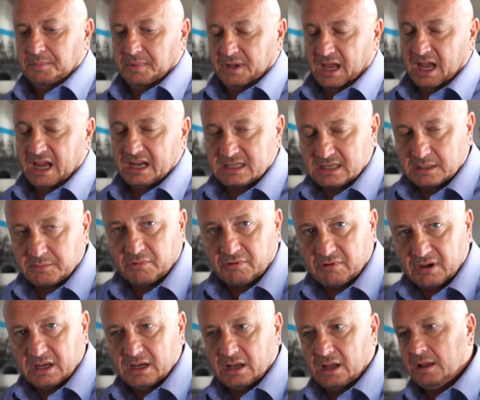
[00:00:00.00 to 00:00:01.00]
hectic
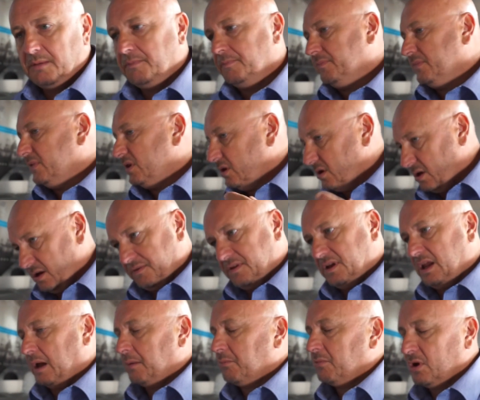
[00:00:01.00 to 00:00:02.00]
marina. You can have
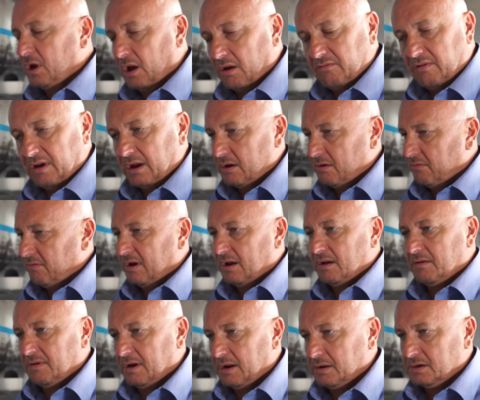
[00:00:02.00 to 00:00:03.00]
the camera going round and
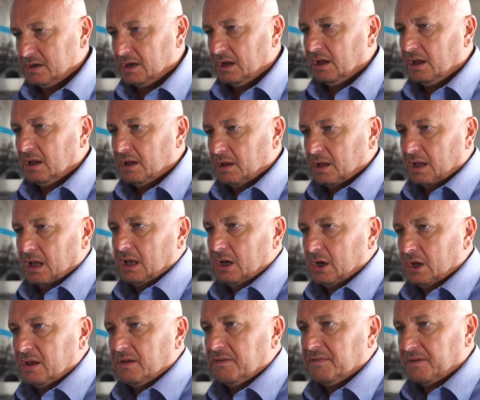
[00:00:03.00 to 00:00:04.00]
round and
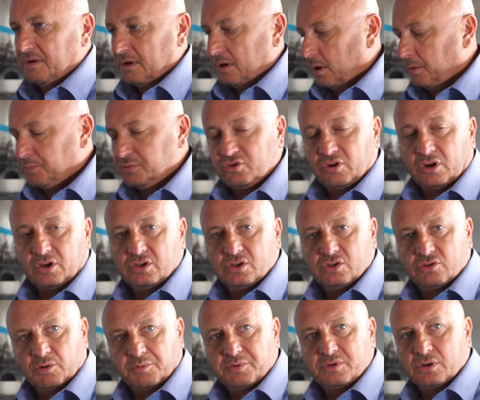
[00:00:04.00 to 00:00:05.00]
round, looking for
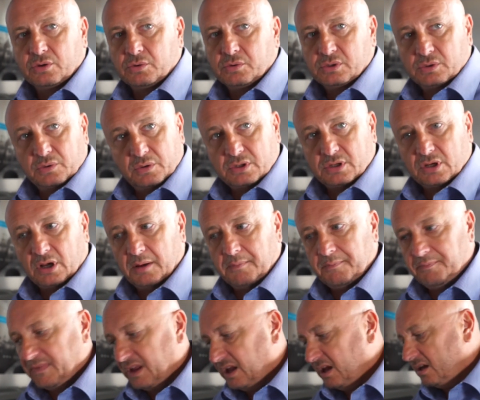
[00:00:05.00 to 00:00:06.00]
obstructions or obstacles all the
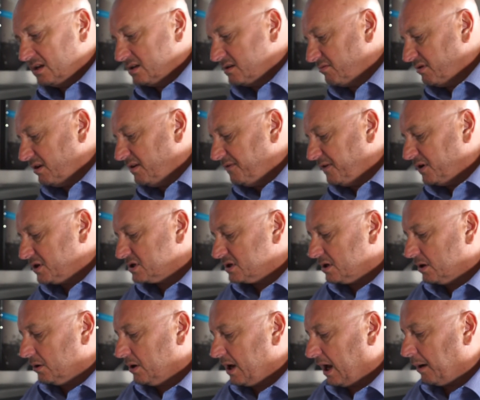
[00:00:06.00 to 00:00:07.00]
time. It's a really
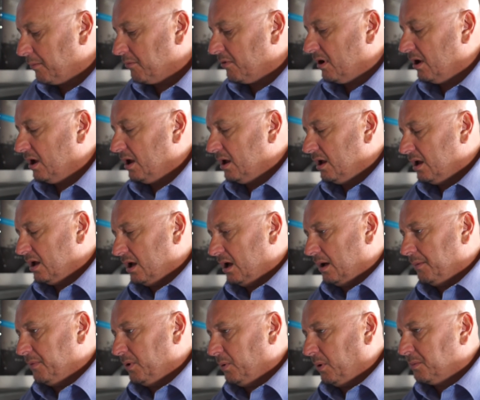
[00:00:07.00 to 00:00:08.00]
versatile camera.
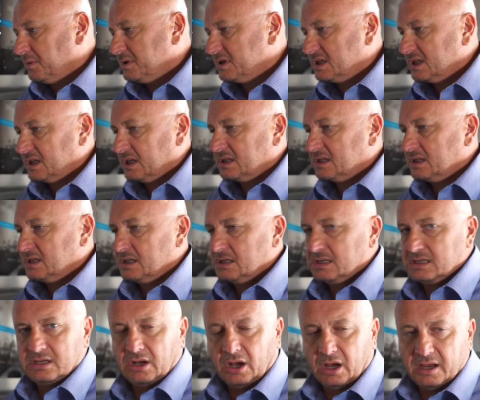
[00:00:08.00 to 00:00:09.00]
The 116
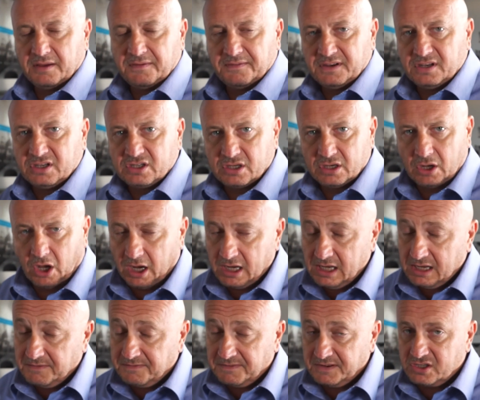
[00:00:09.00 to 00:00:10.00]
is as
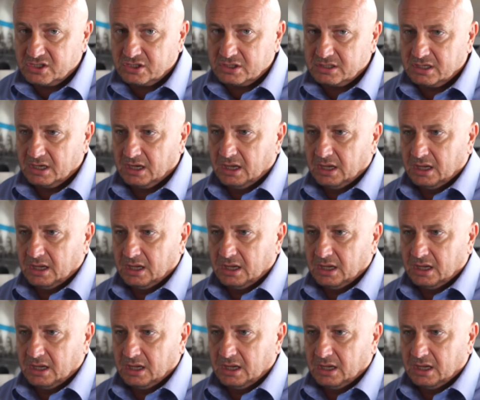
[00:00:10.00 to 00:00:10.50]
highly featured